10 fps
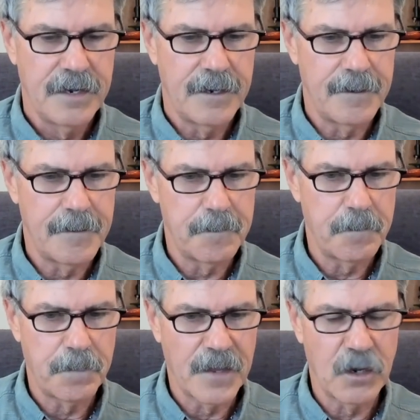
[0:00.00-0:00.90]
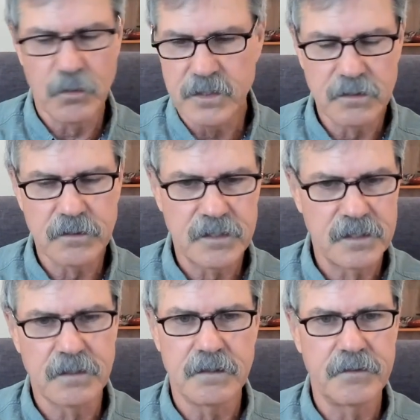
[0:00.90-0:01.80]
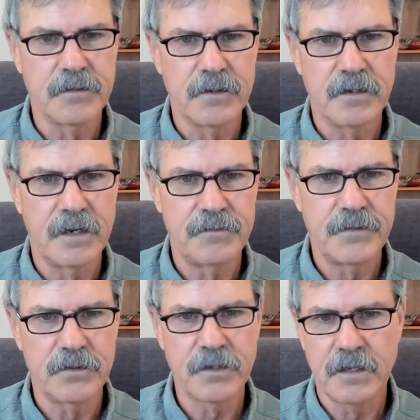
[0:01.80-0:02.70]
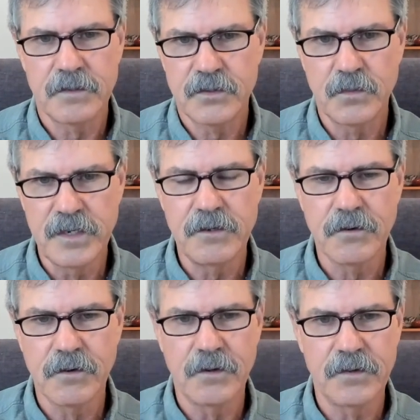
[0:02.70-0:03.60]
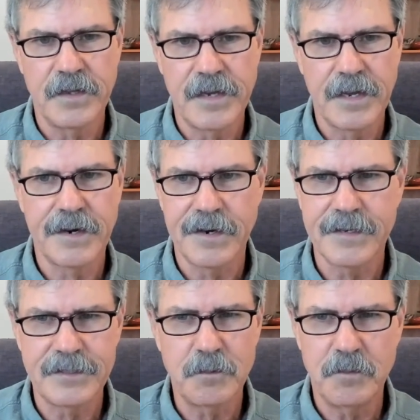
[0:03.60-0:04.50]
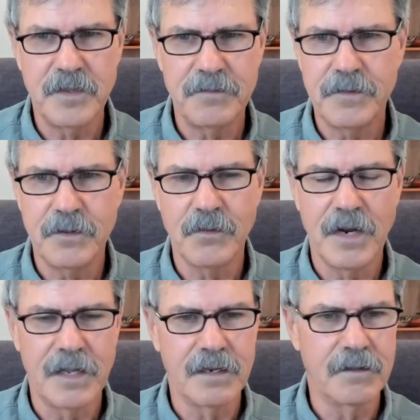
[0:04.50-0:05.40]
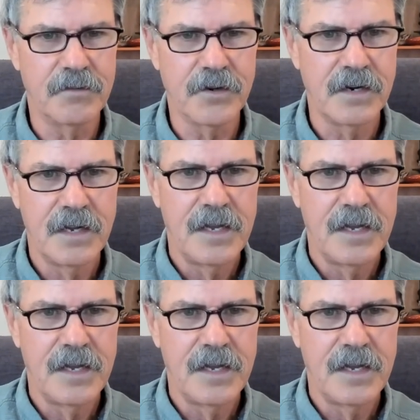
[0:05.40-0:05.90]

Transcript: Um, I always look to the liver. And if you look at a 20 year old, they had a nice beefy red liver.